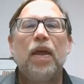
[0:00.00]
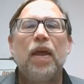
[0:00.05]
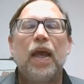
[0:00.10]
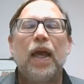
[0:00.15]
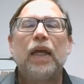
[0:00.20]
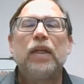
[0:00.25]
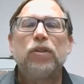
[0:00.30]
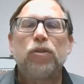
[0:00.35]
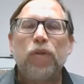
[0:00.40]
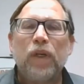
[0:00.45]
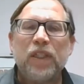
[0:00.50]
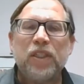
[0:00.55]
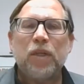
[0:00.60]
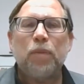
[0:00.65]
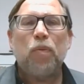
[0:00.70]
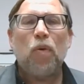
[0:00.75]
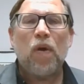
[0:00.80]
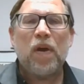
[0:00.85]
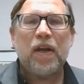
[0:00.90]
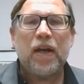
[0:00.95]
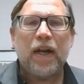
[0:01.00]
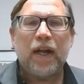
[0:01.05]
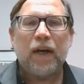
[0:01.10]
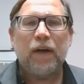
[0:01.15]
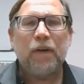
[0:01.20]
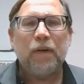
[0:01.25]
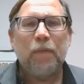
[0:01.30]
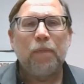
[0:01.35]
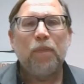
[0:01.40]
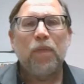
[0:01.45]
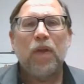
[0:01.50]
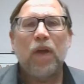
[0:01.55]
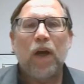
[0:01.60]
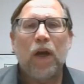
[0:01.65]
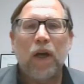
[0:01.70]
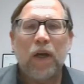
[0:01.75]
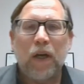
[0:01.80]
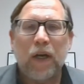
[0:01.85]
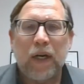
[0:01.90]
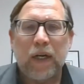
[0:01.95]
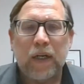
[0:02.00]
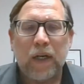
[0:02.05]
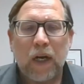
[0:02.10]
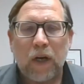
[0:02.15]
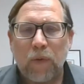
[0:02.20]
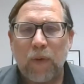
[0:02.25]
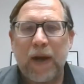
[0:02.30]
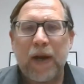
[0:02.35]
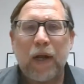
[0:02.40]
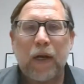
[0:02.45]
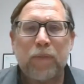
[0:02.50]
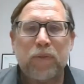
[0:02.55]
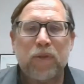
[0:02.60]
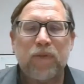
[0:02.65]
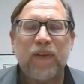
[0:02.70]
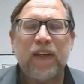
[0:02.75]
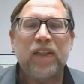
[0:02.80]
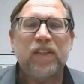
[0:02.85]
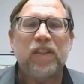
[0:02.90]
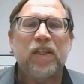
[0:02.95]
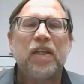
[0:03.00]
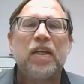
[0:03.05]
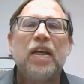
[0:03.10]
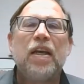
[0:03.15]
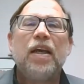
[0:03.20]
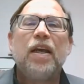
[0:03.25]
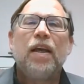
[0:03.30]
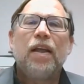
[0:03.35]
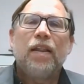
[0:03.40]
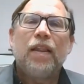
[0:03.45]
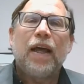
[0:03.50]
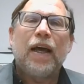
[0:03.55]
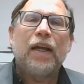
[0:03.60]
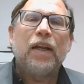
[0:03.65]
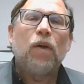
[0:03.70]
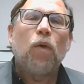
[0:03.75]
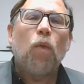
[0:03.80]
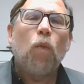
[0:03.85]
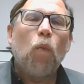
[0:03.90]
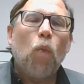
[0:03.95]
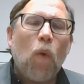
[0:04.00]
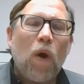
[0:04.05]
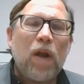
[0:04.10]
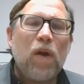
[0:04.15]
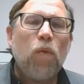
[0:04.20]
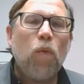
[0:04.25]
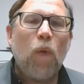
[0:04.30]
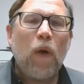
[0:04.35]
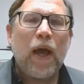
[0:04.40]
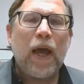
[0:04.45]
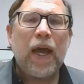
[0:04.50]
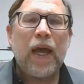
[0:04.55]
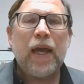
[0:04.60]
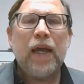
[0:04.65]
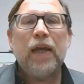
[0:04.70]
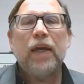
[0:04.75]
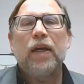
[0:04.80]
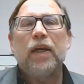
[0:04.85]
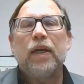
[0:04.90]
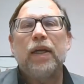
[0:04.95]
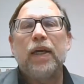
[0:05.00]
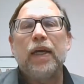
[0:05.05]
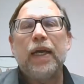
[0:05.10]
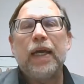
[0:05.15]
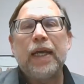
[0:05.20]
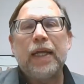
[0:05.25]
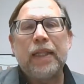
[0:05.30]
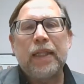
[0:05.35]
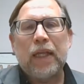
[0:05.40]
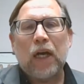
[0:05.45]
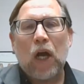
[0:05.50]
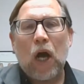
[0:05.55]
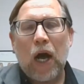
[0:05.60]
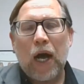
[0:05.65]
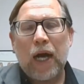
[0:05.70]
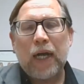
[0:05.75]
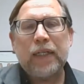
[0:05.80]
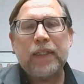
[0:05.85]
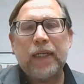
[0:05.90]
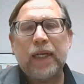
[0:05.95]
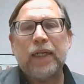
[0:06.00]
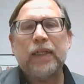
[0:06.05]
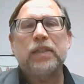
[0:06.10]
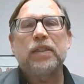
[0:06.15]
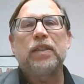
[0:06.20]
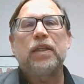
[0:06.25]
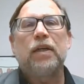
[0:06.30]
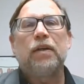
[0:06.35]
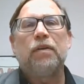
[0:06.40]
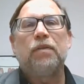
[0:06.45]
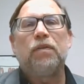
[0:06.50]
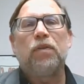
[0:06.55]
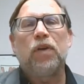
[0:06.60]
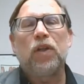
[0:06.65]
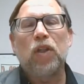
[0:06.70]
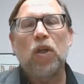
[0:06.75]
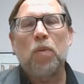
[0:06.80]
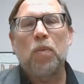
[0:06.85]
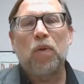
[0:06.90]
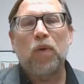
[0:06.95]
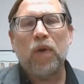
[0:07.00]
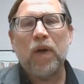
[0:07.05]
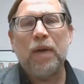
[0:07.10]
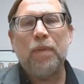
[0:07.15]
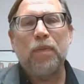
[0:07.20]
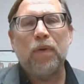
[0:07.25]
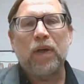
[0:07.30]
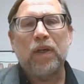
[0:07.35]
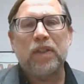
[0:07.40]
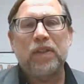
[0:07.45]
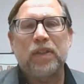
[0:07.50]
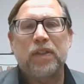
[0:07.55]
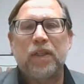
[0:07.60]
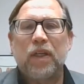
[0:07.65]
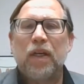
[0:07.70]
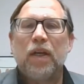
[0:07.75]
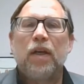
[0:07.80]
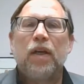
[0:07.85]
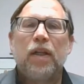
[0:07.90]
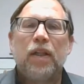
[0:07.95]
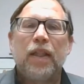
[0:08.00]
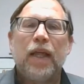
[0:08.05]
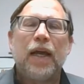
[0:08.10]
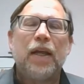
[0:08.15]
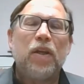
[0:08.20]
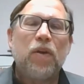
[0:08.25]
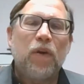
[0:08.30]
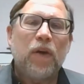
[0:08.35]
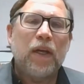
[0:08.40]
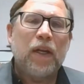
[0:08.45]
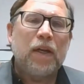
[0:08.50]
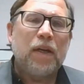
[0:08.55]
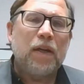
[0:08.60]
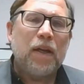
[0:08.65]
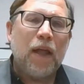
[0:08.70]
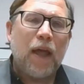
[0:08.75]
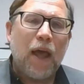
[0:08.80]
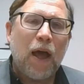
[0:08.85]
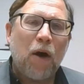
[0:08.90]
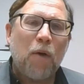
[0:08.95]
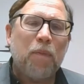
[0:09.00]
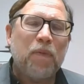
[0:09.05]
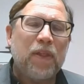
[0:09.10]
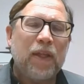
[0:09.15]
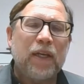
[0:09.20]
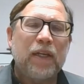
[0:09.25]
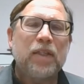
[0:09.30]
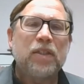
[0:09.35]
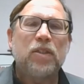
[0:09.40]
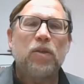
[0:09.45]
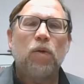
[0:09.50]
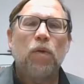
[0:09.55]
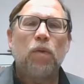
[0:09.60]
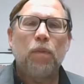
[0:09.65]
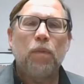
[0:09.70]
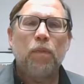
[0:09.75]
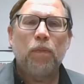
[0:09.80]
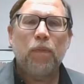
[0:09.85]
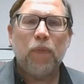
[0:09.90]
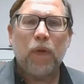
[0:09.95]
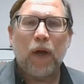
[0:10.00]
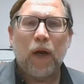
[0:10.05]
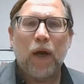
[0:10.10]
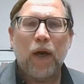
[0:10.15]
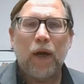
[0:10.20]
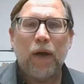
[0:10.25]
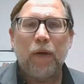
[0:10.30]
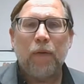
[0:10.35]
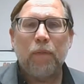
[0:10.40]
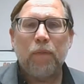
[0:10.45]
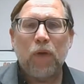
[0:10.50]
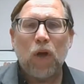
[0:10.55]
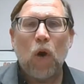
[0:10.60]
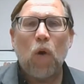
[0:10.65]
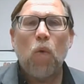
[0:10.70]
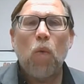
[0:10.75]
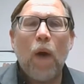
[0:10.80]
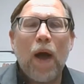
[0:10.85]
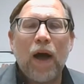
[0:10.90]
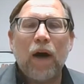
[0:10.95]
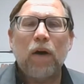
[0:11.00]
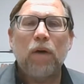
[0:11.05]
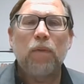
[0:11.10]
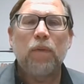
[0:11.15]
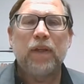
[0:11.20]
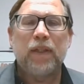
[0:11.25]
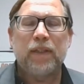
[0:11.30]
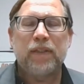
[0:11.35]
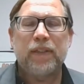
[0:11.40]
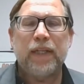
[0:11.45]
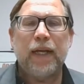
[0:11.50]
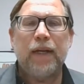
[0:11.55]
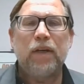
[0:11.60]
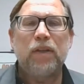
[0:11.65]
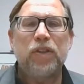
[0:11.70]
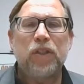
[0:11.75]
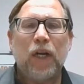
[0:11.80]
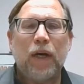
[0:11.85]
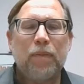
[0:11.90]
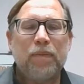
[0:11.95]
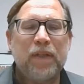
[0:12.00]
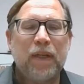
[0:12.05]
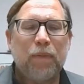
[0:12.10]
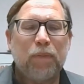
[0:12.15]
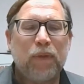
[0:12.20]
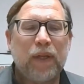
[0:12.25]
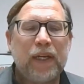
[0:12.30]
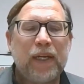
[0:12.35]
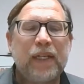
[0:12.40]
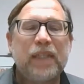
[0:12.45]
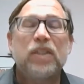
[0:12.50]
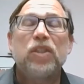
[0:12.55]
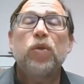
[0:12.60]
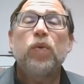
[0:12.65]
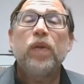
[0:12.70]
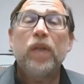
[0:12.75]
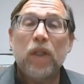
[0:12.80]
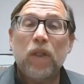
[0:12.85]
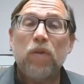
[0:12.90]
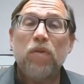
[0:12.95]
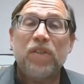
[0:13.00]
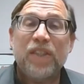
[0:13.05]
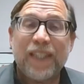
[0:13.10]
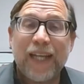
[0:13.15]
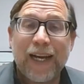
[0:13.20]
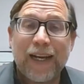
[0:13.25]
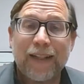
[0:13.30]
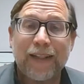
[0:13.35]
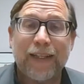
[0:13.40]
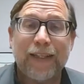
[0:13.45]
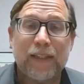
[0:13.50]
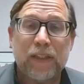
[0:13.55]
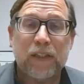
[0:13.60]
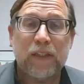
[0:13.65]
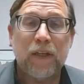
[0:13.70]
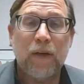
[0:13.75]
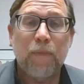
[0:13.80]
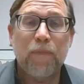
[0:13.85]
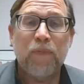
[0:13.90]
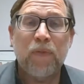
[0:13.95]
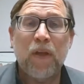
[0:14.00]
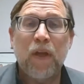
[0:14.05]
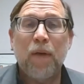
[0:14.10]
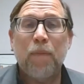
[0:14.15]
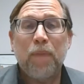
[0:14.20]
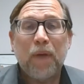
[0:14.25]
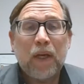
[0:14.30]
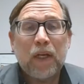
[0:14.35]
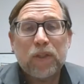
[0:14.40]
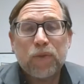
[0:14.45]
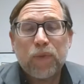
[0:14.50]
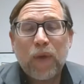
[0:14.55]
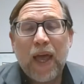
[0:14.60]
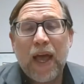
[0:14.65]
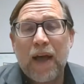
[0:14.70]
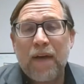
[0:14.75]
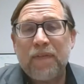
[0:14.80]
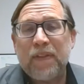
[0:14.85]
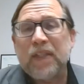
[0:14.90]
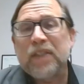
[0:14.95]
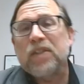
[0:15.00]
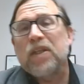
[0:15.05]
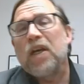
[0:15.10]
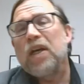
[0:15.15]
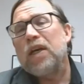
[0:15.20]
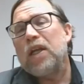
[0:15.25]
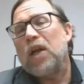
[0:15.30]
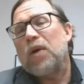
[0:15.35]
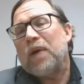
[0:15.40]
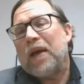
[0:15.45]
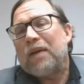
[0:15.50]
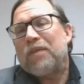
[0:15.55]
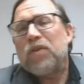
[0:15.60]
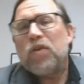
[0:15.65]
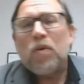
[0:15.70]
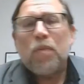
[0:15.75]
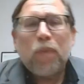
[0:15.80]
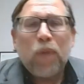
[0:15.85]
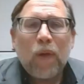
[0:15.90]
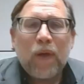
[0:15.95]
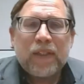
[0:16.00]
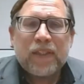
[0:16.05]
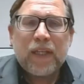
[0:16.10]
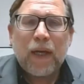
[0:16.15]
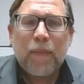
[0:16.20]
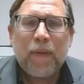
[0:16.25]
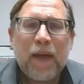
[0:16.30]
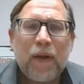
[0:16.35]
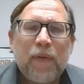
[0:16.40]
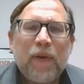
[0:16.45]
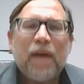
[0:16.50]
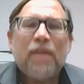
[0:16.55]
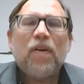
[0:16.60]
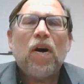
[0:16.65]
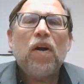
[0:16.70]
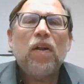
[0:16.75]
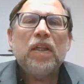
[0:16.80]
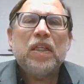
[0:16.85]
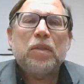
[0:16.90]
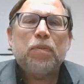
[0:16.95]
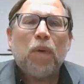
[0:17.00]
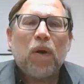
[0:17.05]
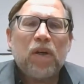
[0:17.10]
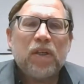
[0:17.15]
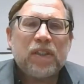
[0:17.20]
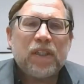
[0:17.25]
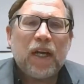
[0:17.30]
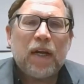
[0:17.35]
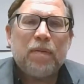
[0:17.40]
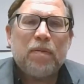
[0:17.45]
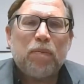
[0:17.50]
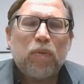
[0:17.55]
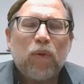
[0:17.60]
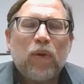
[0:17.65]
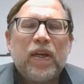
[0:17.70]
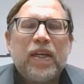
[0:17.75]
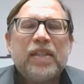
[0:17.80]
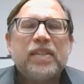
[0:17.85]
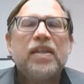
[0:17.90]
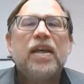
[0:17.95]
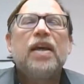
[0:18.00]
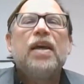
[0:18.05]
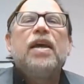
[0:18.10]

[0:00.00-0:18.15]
And Tricia pointed out a great observation that one way in the context of Global Green Books that you can help things go well with a standard job template is to include checklists. Because we have these, we have new employees coming in, we have all these part-time employees.